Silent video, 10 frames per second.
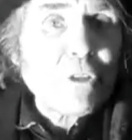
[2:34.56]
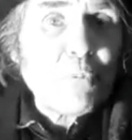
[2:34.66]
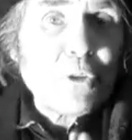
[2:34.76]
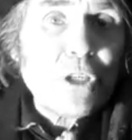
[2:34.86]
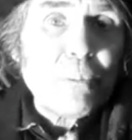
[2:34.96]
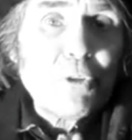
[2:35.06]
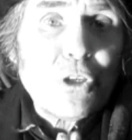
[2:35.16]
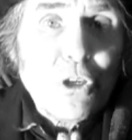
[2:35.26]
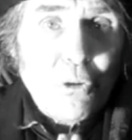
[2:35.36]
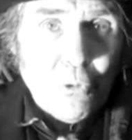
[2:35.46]
it would seem to
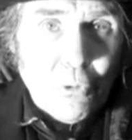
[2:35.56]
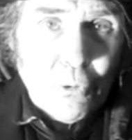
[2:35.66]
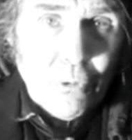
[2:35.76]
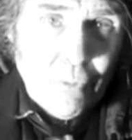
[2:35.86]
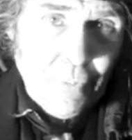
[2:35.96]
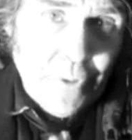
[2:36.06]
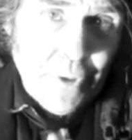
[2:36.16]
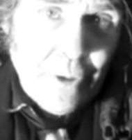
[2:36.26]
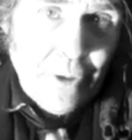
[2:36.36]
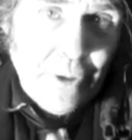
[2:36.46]
you,
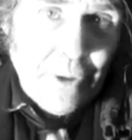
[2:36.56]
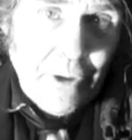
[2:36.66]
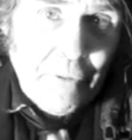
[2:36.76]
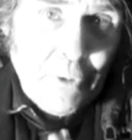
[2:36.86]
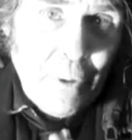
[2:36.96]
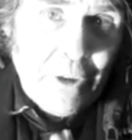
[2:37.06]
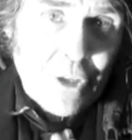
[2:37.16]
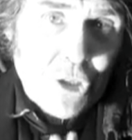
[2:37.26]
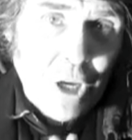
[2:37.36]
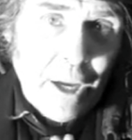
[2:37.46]
if you had
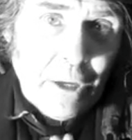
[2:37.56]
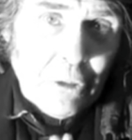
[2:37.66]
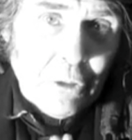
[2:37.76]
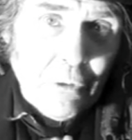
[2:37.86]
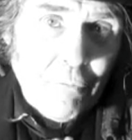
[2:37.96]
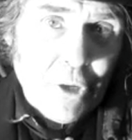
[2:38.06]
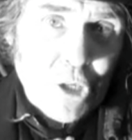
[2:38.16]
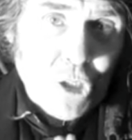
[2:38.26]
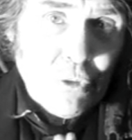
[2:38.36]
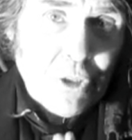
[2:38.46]
a child on the
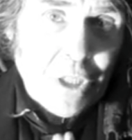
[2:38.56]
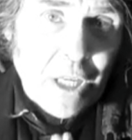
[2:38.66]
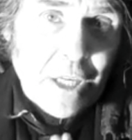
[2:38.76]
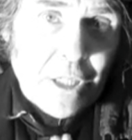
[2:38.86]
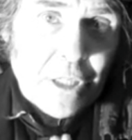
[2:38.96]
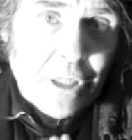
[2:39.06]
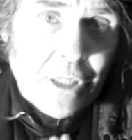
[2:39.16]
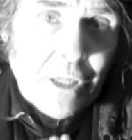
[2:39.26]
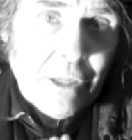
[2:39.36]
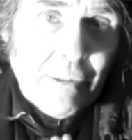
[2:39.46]
verge of
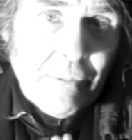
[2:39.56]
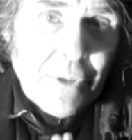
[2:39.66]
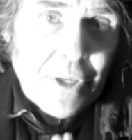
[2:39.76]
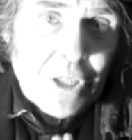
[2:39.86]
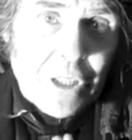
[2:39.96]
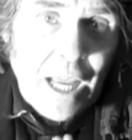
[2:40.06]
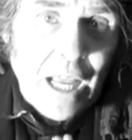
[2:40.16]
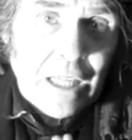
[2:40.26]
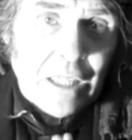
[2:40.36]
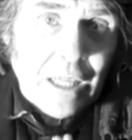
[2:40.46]
tears,
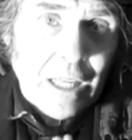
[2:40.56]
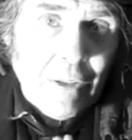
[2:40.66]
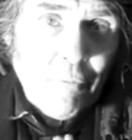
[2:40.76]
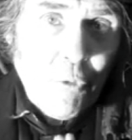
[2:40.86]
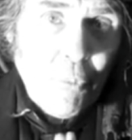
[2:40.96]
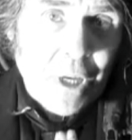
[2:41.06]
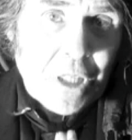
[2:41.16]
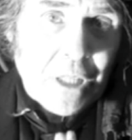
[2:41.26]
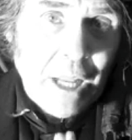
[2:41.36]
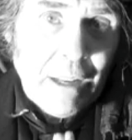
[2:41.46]
sad to leave the
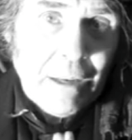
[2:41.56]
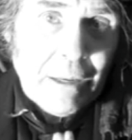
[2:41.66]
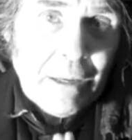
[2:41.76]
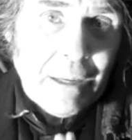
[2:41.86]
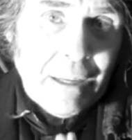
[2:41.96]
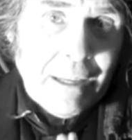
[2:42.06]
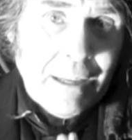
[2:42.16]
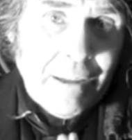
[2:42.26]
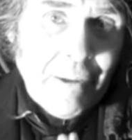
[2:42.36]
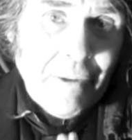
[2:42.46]
West End,
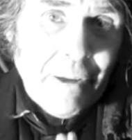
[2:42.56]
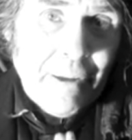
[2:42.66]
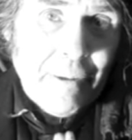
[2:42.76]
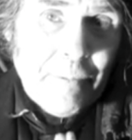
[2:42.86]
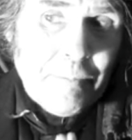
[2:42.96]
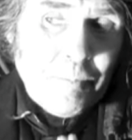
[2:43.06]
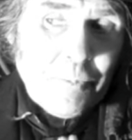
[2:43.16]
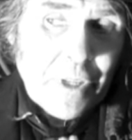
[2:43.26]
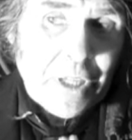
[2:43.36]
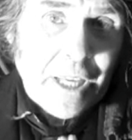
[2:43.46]

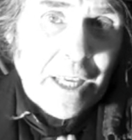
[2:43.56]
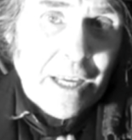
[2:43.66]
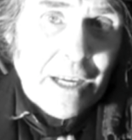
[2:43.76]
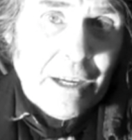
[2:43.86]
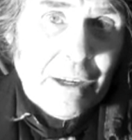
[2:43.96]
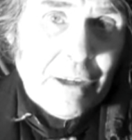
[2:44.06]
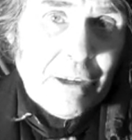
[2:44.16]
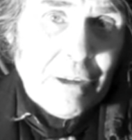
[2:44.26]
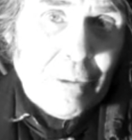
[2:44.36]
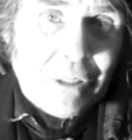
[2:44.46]
that here
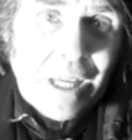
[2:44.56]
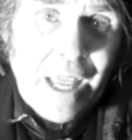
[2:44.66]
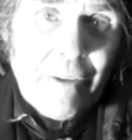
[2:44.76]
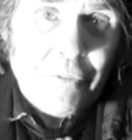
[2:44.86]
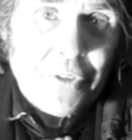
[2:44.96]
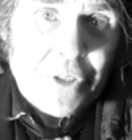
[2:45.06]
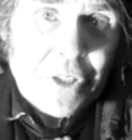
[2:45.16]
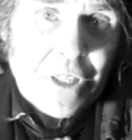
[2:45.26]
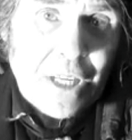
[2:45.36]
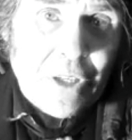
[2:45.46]
was a
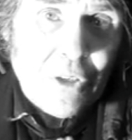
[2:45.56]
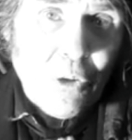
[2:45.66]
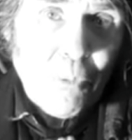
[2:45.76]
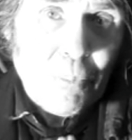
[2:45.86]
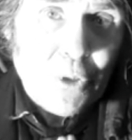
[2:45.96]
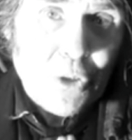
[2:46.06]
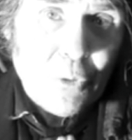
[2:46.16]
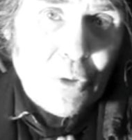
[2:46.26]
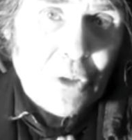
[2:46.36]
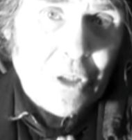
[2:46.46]
heaven-sent
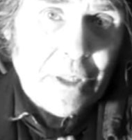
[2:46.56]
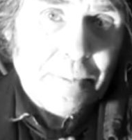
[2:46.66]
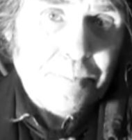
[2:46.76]
opportunity.